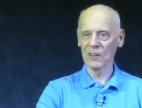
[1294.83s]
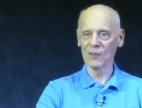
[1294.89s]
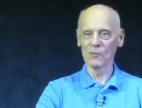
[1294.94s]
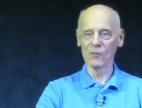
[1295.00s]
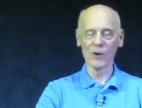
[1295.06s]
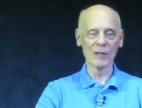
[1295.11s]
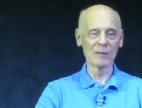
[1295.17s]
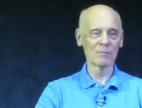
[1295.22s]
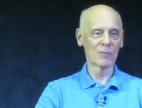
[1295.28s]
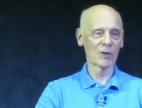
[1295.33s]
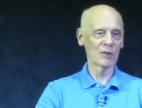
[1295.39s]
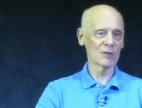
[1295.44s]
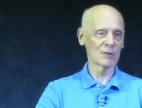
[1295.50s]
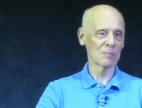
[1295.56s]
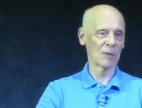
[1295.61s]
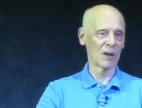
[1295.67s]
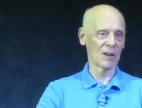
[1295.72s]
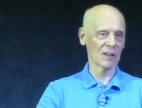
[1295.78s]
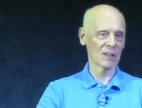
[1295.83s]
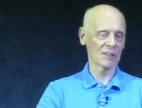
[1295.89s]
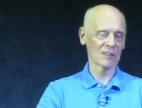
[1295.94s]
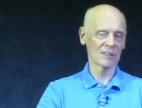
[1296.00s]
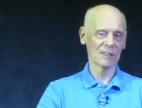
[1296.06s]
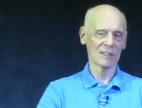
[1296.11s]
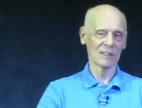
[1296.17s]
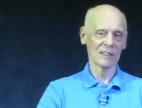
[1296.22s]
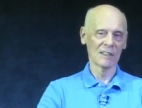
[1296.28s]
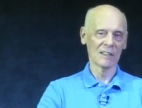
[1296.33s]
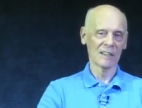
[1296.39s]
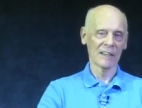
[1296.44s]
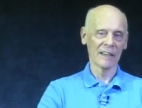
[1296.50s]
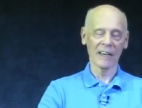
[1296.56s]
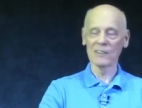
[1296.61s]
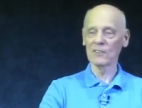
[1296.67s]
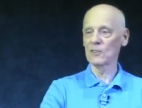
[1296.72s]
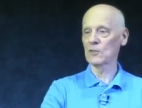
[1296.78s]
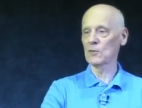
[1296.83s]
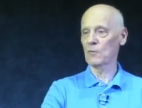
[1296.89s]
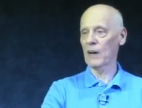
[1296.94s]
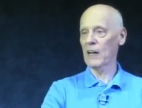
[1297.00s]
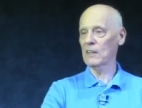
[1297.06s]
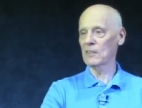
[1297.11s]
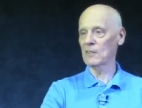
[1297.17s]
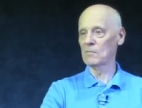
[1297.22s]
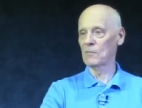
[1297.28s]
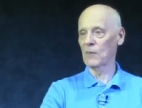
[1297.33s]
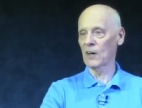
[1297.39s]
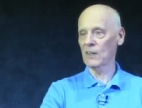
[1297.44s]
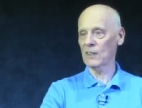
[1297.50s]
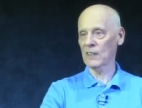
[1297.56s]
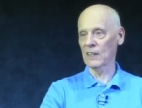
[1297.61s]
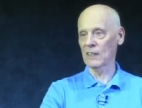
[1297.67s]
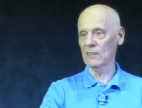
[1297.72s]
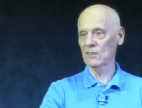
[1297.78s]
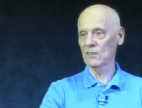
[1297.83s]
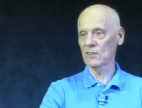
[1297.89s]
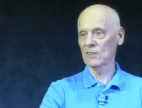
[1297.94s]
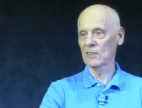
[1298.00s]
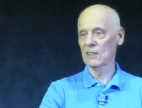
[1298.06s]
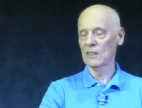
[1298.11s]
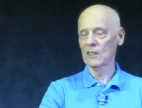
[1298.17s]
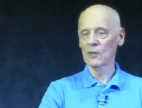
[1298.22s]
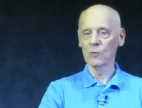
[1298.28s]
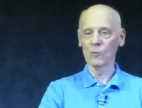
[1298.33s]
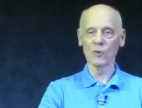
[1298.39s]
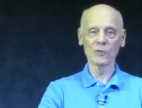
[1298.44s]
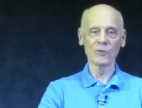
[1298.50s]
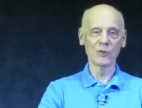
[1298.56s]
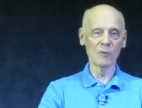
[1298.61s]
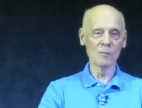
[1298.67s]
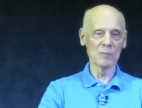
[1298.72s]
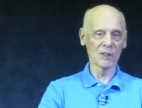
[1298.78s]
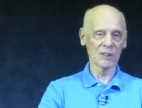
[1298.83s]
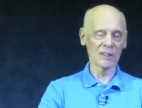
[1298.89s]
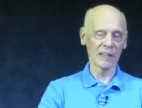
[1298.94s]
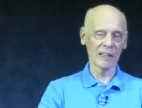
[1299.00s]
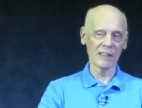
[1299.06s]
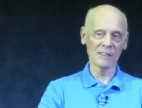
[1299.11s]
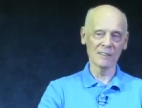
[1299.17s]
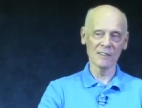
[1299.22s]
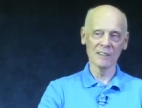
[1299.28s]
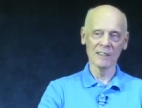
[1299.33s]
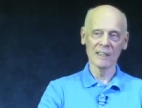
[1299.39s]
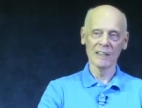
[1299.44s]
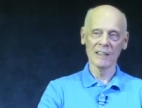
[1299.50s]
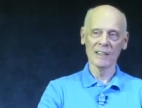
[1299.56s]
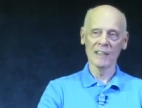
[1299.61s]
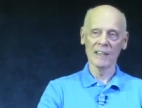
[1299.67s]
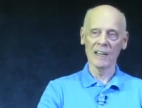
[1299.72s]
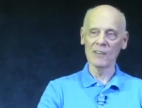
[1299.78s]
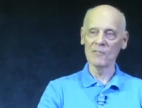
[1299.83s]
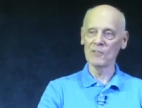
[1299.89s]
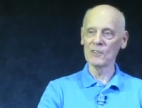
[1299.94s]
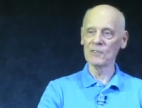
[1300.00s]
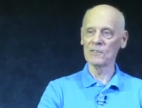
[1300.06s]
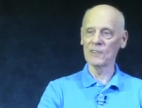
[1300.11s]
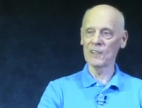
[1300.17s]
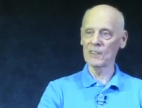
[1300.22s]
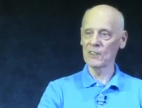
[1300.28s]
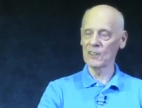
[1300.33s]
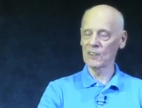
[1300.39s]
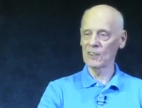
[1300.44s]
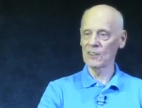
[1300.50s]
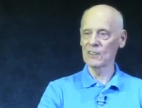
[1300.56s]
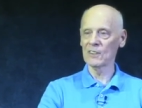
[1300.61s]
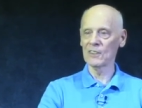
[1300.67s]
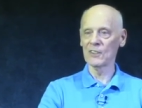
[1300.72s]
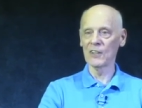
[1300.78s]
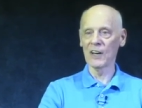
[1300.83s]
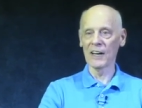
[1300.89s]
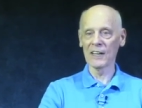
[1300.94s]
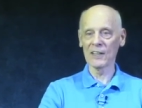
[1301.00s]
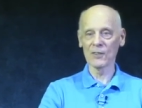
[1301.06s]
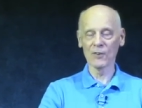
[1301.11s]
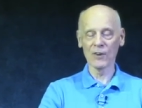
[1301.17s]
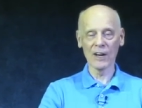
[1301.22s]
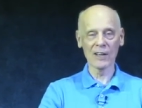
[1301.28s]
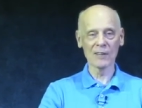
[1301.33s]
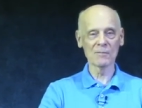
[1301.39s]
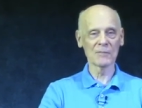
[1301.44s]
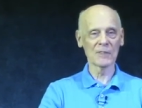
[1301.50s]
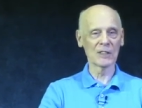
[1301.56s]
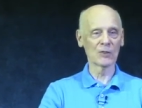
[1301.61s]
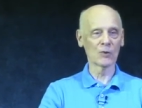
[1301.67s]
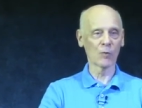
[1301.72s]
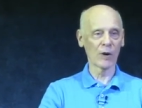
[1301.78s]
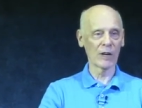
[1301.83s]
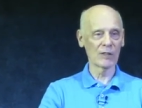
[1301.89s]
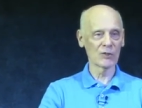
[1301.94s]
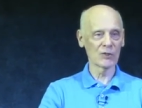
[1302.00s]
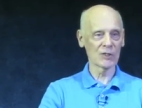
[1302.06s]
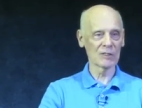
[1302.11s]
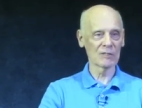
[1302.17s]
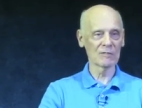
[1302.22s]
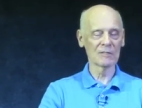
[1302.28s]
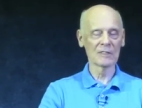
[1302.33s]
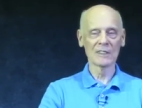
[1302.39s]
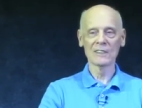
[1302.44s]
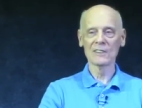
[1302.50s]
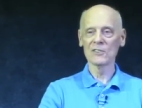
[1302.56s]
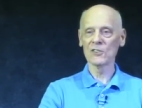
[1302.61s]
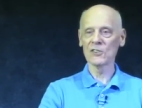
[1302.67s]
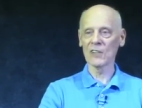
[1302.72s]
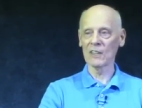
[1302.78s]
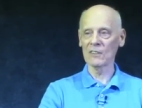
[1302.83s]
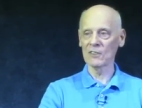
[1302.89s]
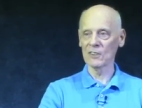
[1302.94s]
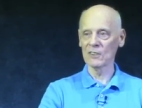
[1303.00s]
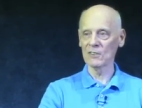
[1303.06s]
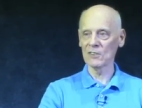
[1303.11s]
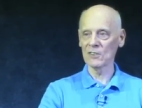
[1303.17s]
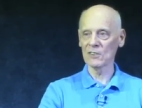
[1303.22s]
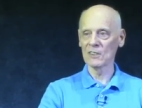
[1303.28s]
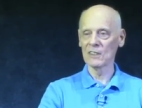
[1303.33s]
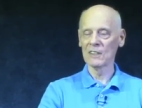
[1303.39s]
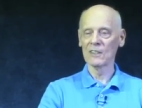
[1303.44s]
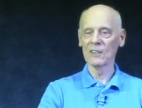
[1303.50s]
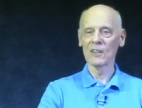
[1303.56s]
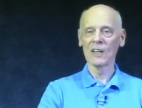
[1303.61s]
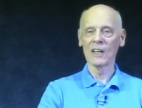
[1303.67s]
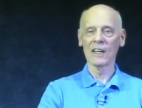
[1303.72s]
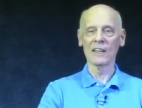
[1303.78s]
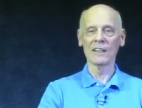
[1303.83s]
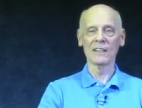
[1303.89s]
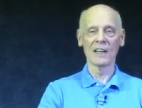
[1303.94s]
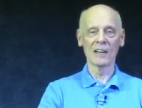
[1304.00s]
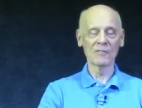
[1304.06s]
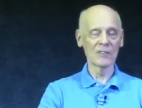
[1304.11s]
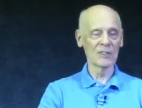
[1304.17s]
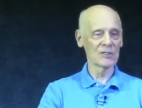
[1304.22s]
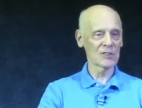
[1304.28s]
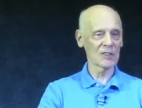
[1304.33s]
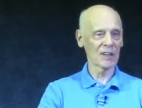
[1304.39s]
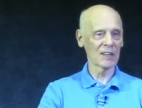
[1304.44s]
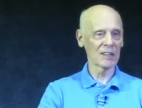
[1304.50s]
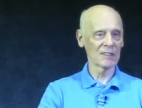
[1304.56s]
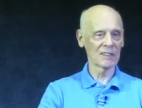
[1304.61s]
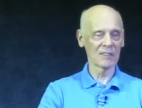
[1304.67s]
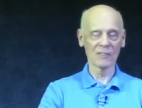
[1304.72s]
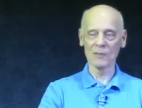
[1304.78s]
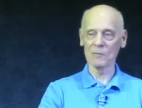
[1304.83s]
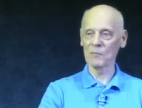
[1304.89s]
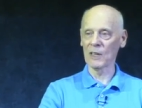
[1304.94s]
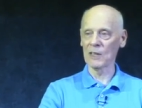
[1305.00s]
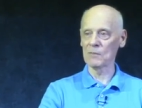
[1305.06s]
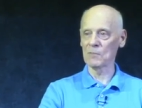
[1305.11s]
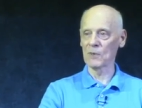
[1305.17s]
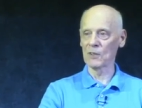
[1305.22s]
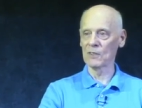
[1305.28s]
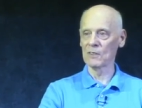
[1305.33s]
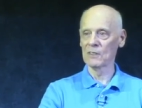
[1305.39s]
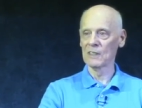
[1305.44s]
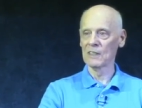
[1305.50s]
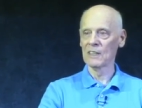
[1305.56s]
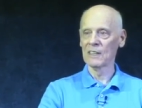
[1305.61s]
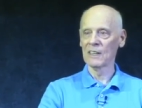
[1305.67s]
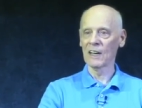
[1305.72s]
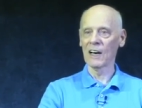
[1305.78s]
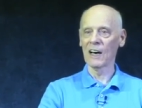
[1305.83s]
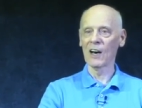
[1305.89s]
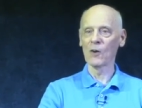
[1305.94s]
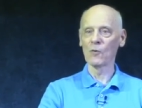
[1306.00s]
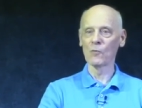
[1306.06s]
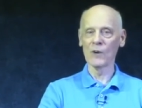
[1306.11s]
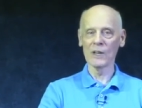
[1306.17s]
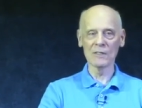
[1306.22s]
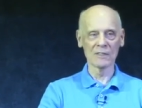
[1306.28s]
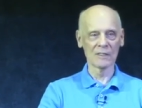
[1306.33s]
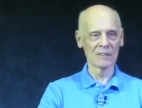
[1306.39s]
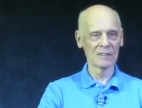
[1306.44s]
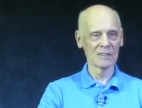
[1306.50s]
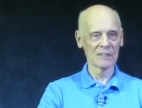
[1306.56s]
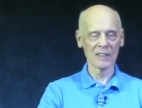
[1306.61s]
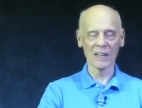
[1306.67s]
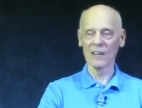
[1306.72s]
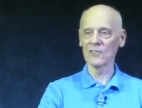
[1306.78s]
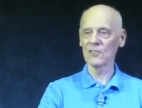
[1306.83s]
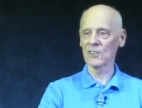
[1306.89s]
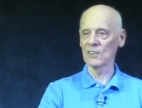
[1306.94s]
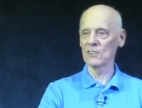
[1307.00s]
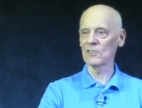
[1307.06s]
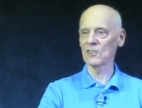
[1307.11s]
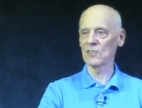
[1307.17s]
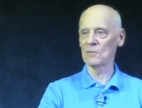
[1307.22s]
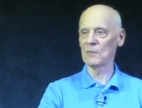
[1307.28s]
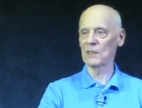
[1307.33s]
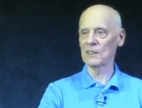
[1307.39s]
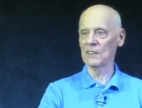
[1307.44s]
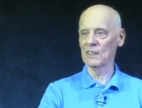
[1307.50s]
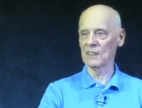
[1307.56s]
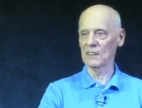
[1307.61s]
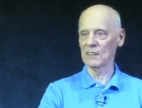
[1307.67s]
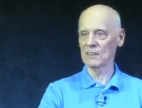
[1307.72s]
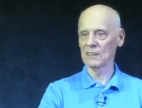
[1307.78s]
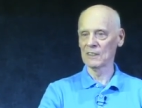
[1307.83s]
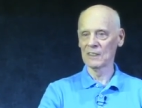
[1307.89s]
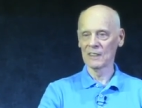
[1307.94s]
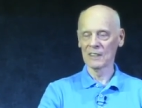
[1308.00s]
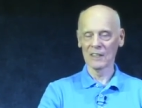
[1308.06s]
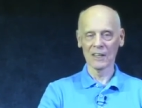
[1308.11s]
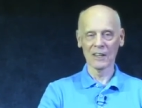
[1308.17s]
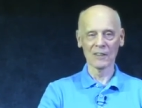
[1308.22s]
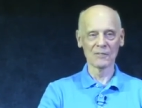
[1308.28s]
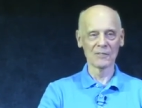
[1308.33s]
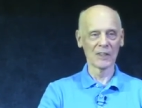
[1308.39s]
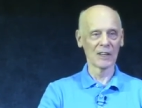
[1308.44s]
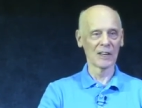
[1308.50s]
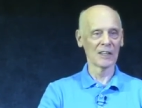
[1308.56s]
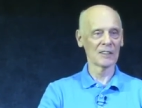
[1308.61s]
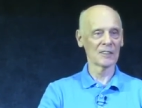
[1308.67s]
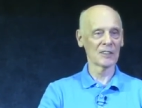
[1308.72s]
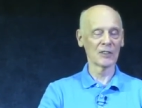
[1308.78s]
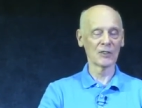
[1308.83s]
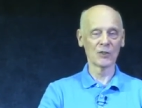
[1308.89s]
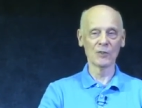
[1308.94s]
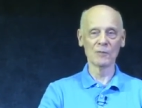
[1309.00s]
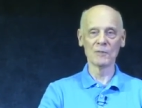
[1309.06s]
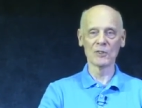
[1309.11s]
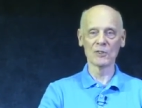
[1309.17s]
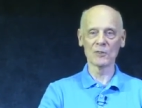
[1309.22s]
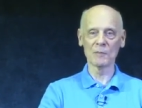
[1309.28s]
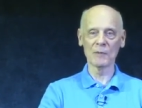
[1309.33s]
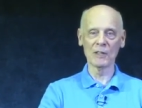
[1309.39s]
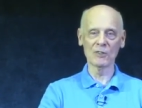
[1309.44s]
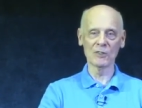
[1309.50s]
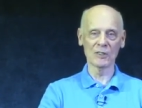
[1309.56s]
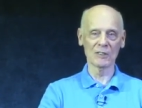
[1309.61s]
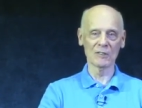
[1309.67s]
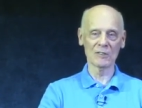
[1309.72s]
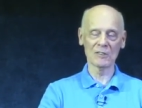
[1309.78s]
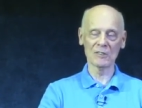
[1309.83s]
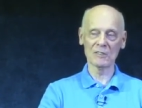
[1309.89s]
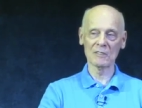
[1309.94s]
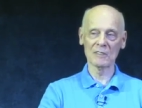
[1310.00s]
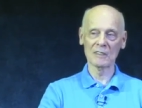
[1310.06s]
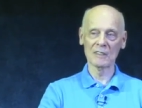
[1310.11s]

of white birch bark. And those random markings will duplicate every figure, diagram, equation, sentence, and every scientific paper uh, written uh, since the beginning of uh, the human species.